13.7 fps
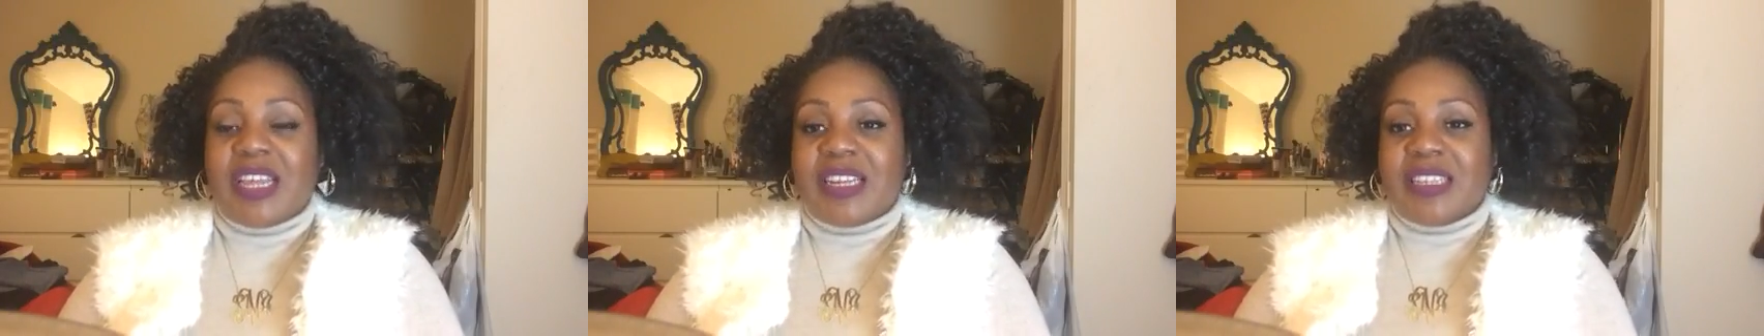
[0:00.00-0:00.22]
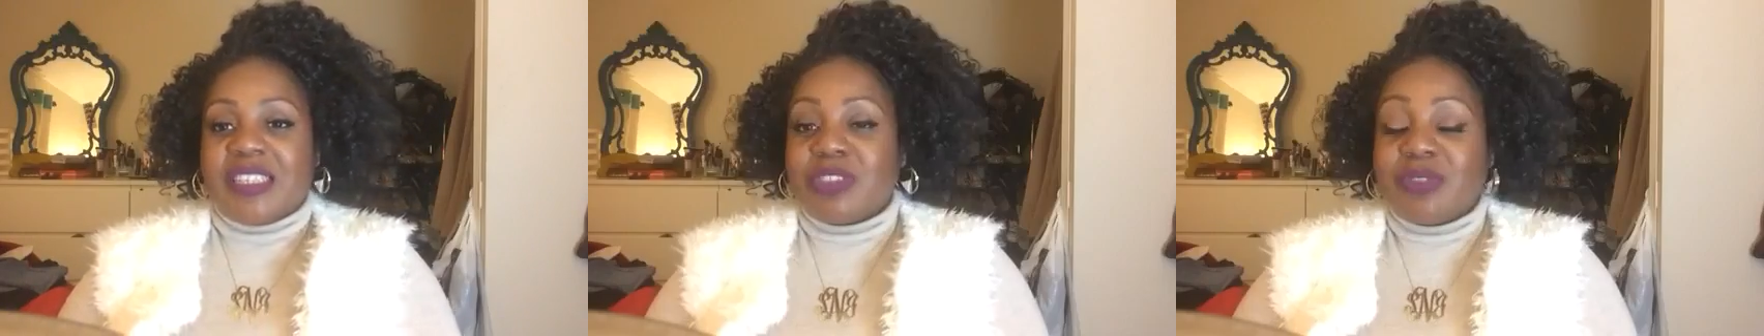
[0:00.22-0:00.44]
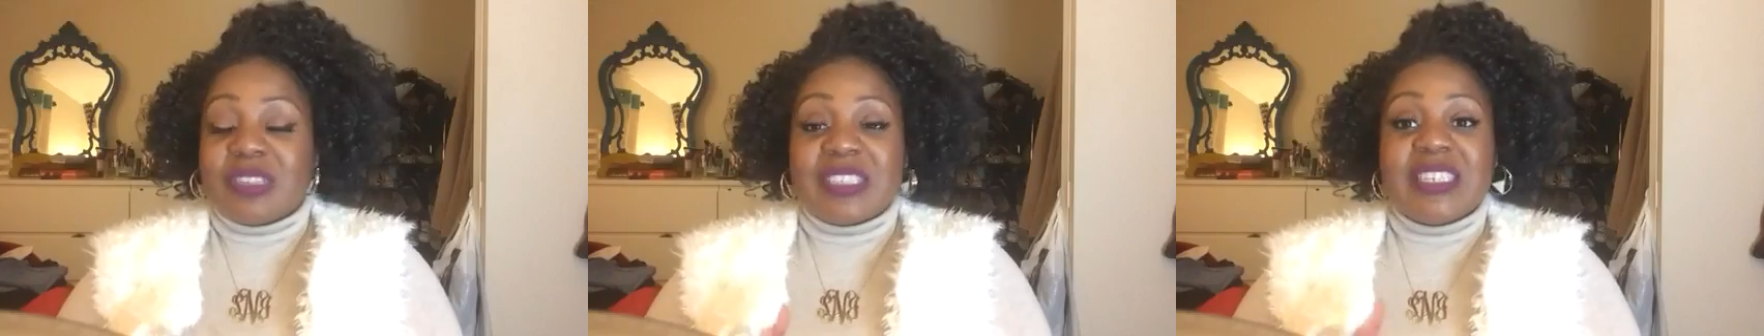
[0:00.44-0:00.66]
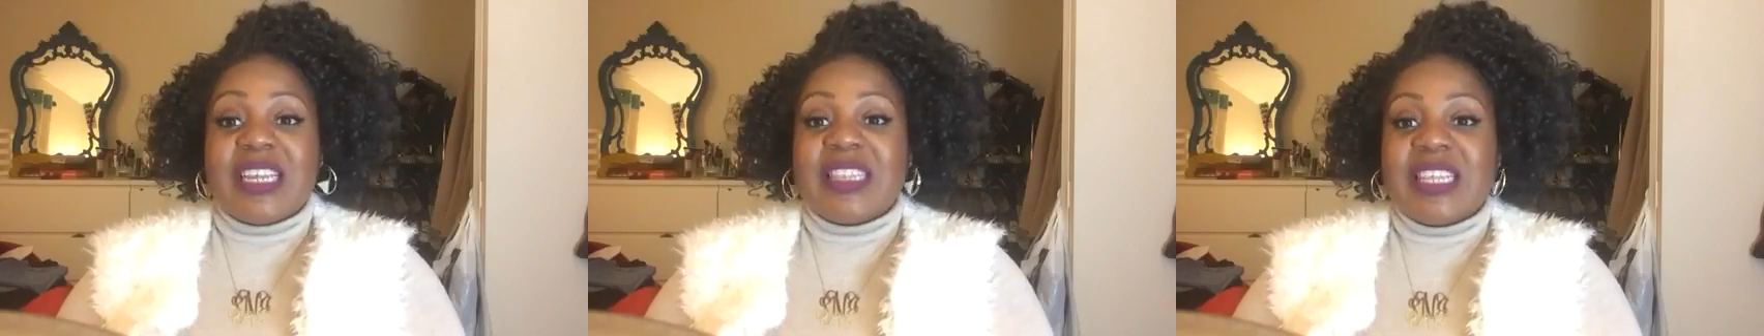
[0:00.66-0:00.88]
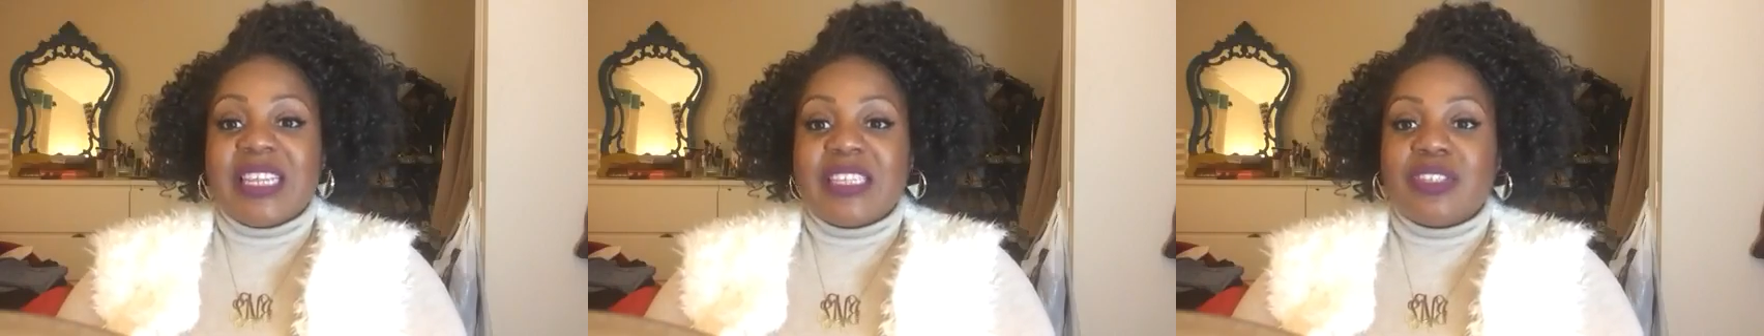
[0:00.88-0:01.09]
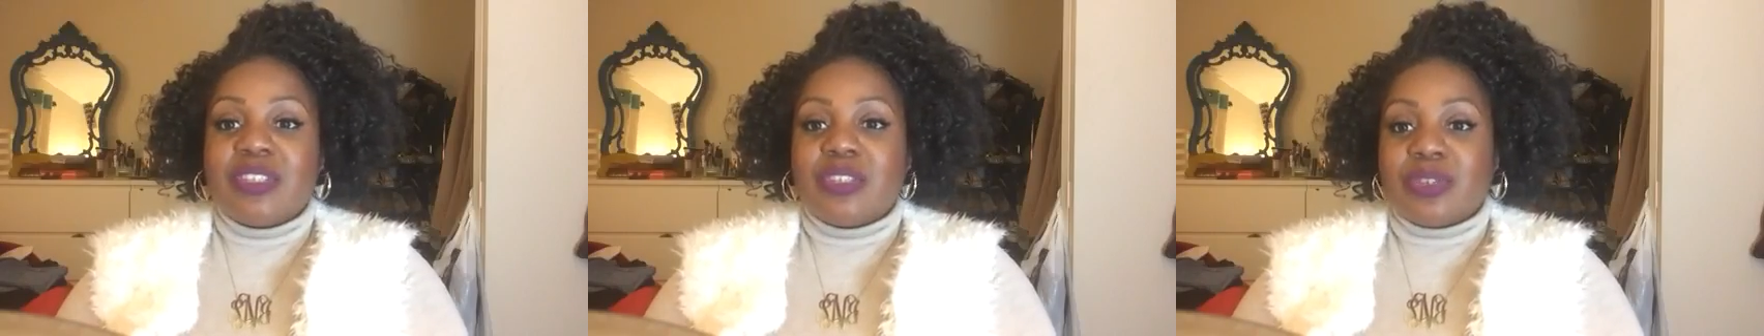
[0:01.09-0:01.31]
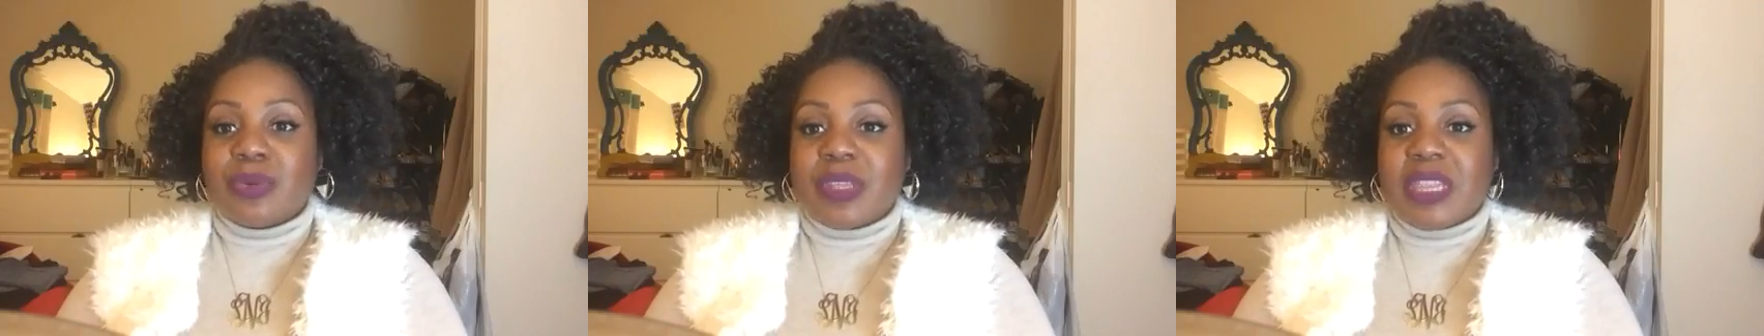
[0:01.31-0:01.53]
And so it's nothing to
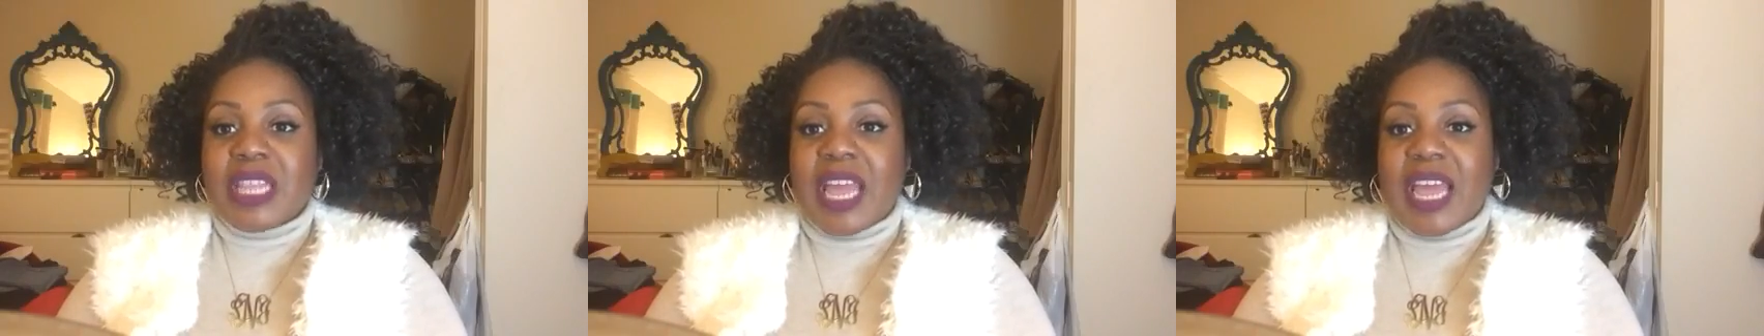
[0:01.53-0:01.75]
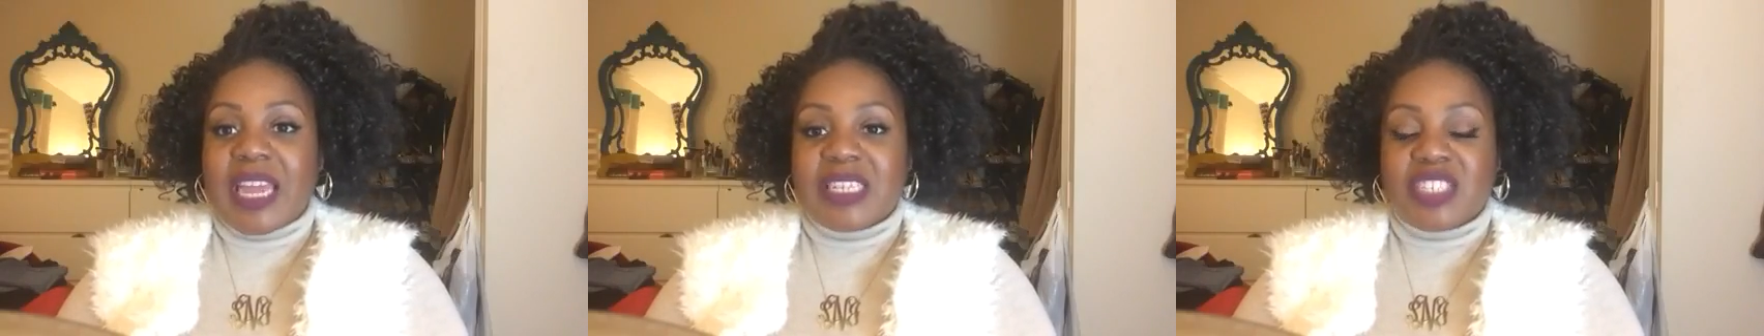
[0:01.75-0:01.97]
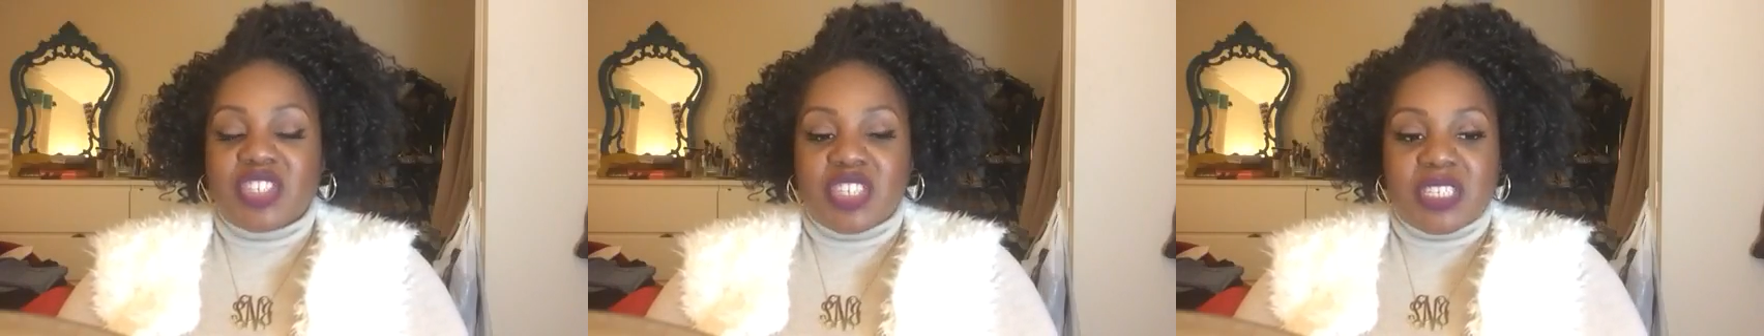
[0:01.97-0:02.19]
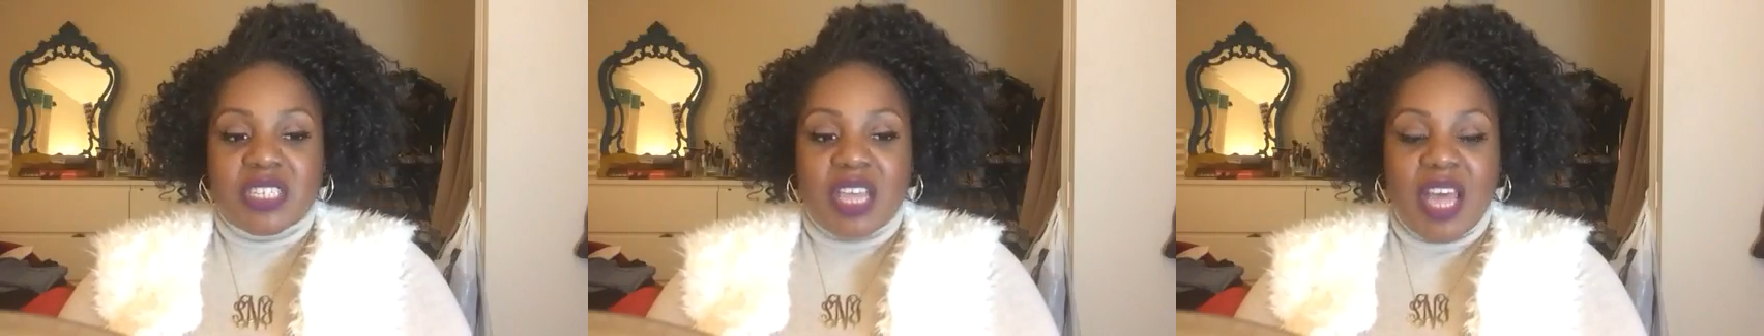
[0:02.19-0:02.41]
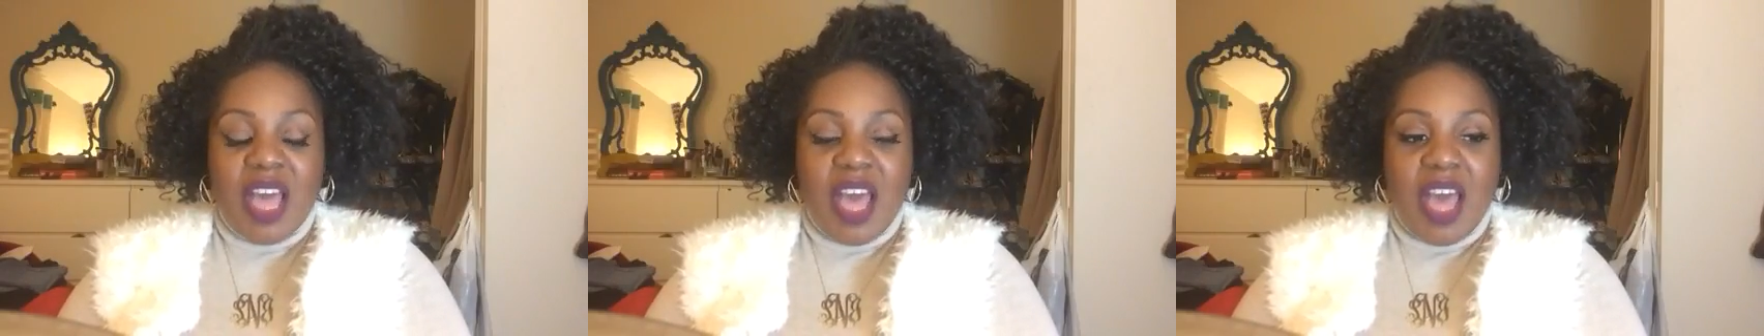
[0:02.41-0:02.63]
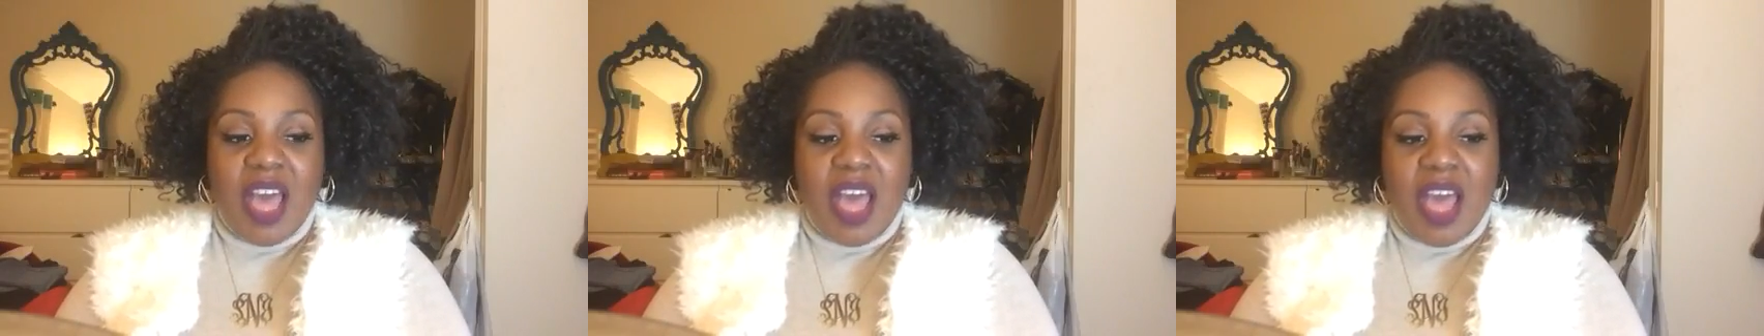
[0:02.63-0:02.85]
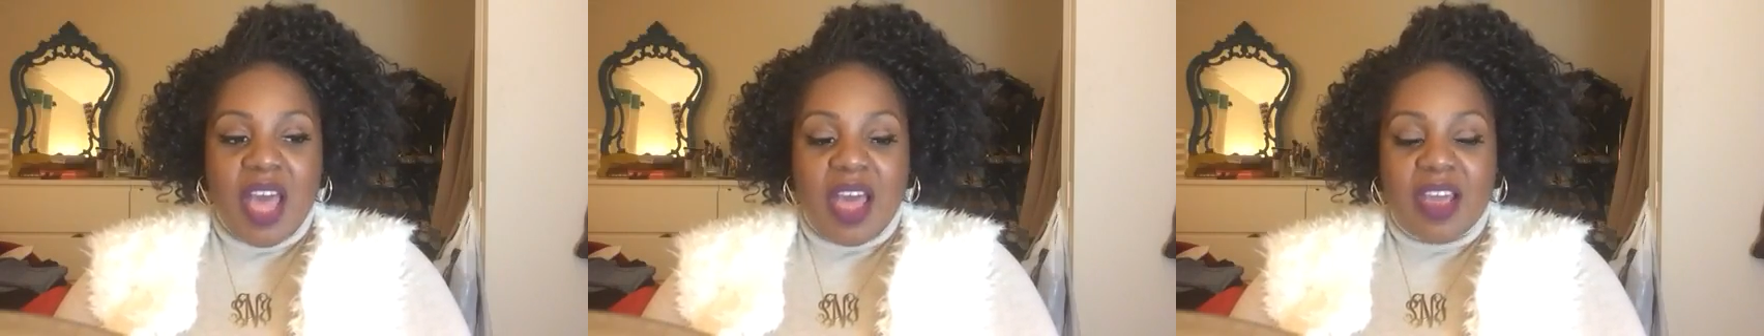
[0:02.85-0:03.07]
do with that. It's just
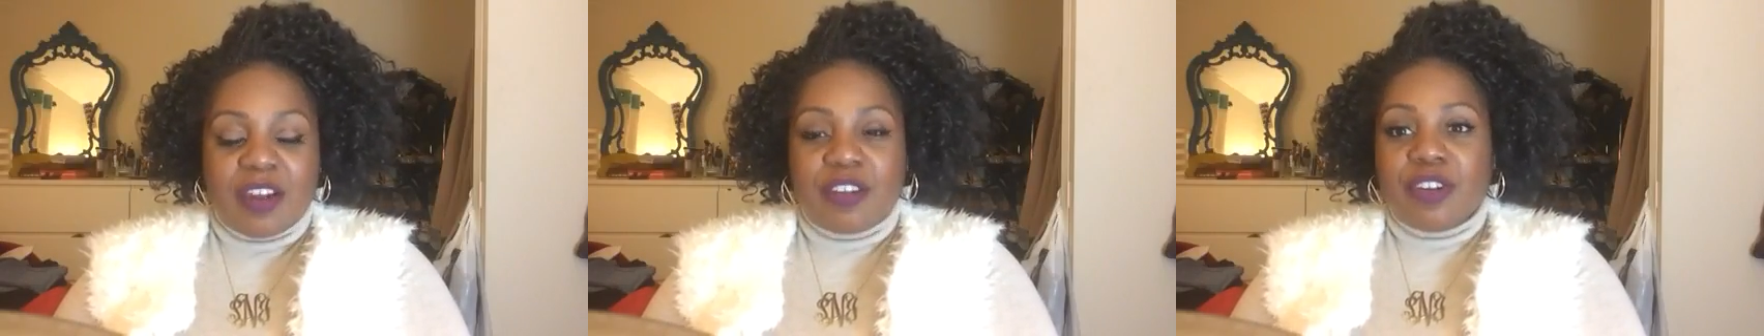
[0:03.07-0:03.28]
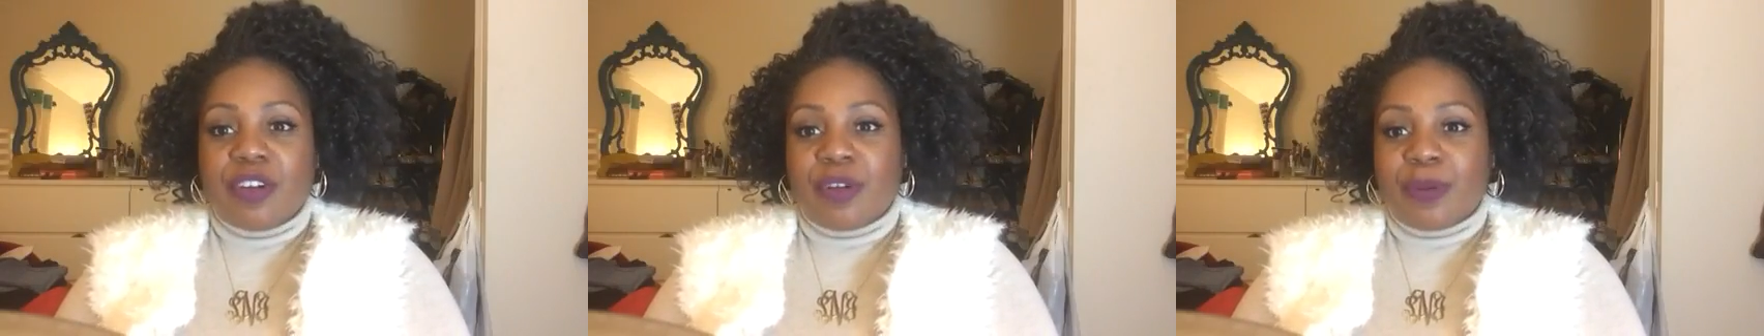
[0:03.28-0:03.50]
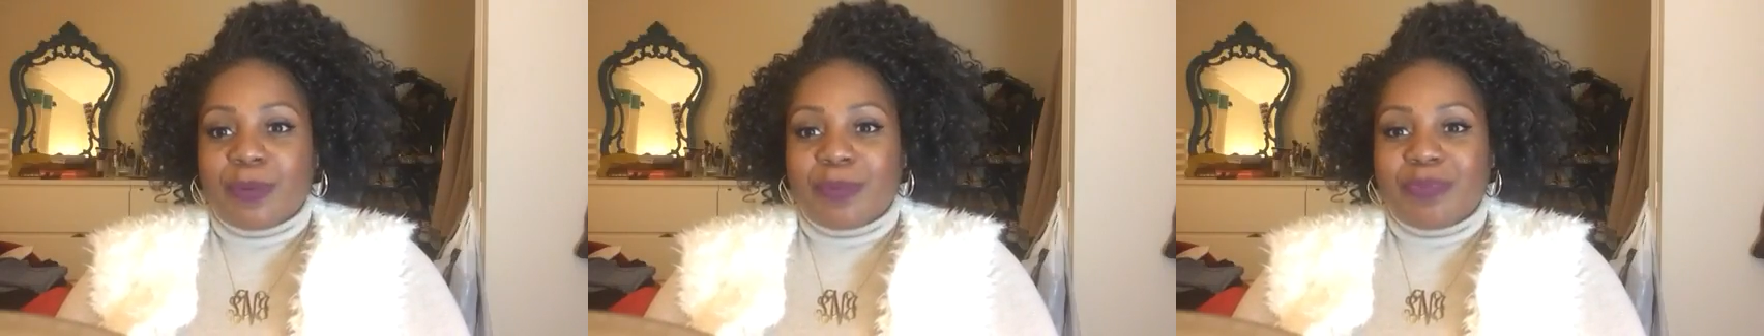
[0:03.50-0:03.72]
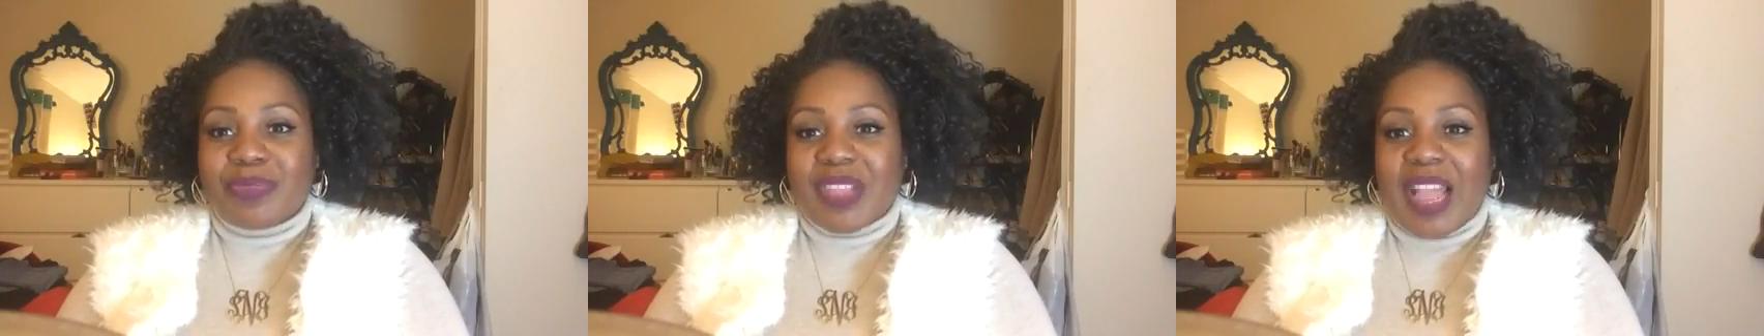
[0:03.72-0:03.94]
I don't know.